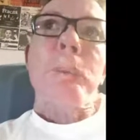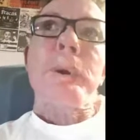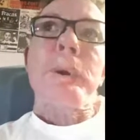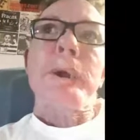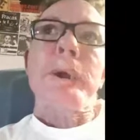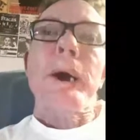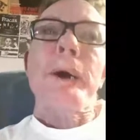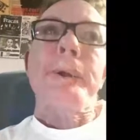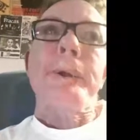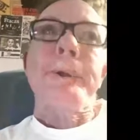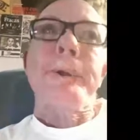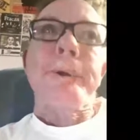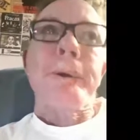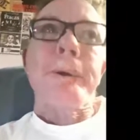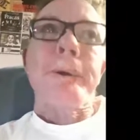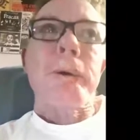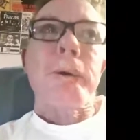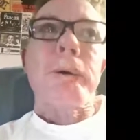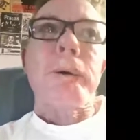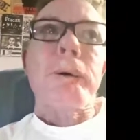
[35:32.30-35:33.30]
got
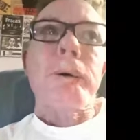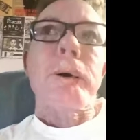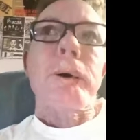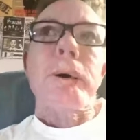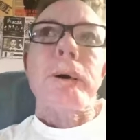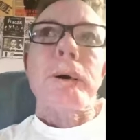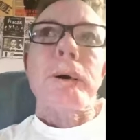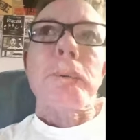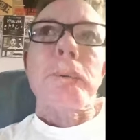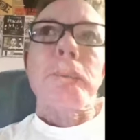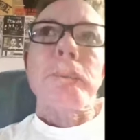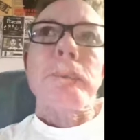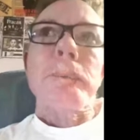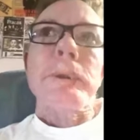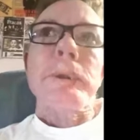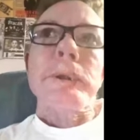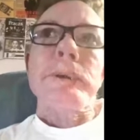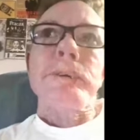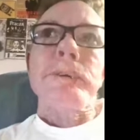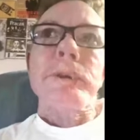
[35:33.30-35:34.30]
here, at
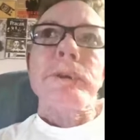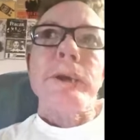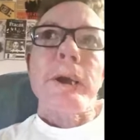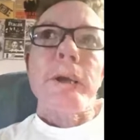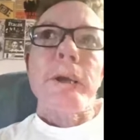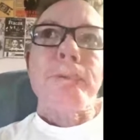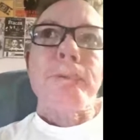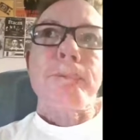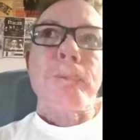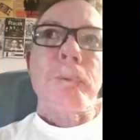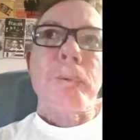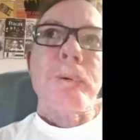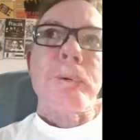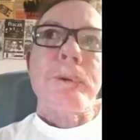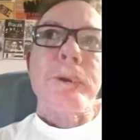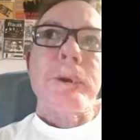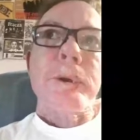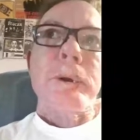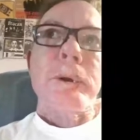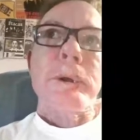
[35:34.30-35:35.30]
least in
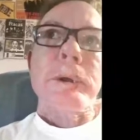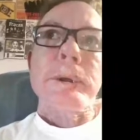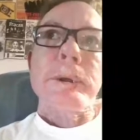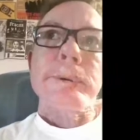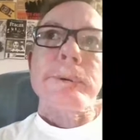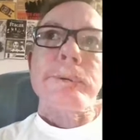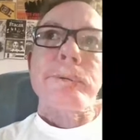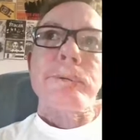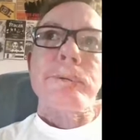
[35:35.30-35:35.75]
California, is